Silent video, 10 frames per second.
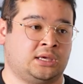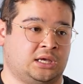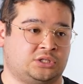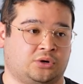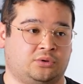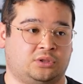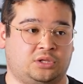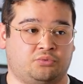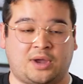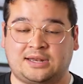And so in
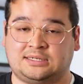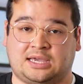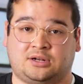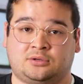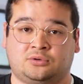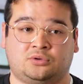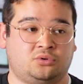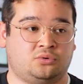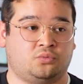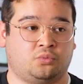the red data,
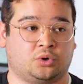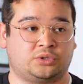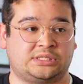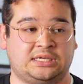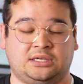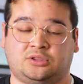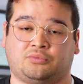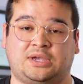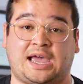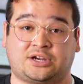we're seeing the
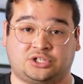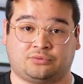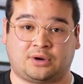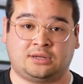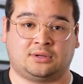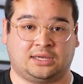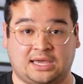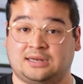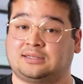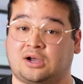reaction rate,
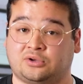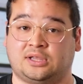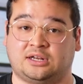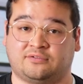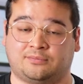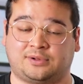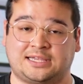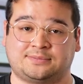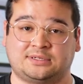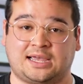again, calculated from
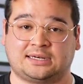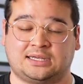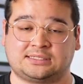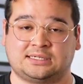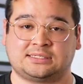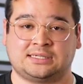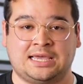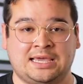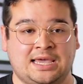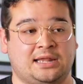plasma diagnostics.
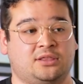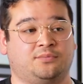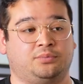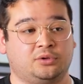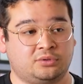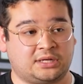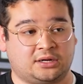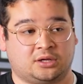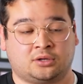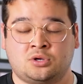And in the blue
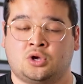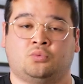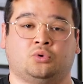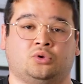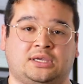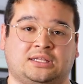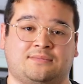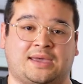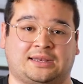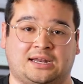data, we're looking at the
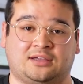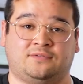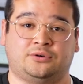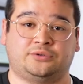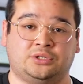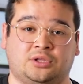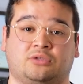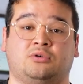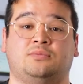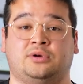magnetic field to the
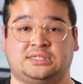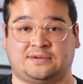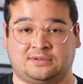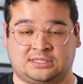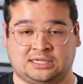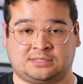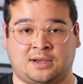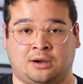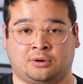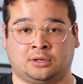3.76
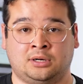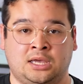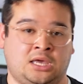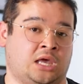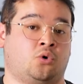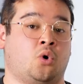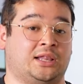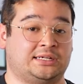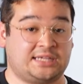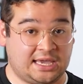power. And
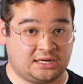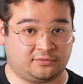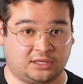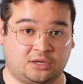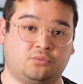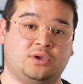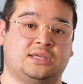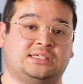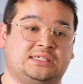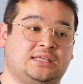qualitatively, we
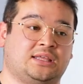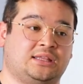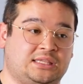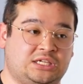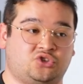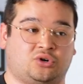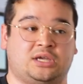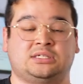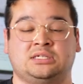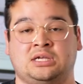can see that these
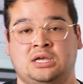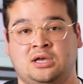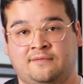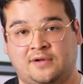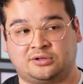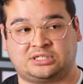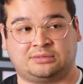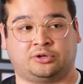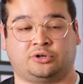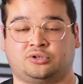traces follow
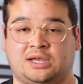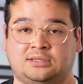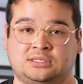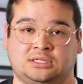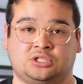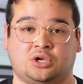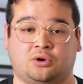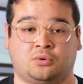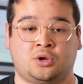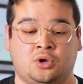similar trends. And
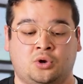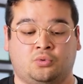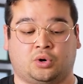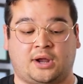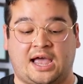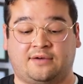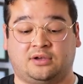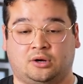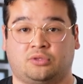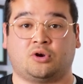so we're
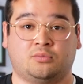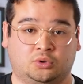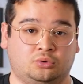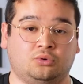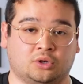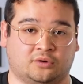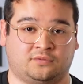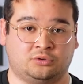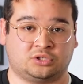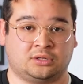having thermonuclear
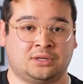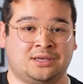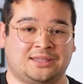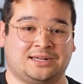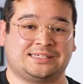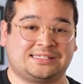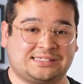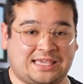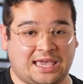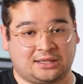fusion that is
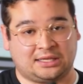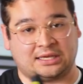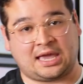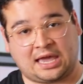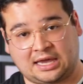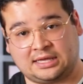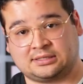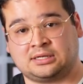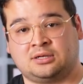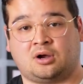scaling
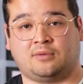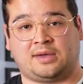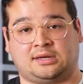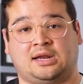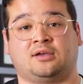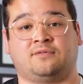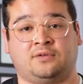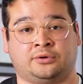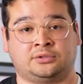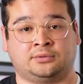as our magnetic
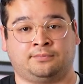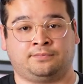field.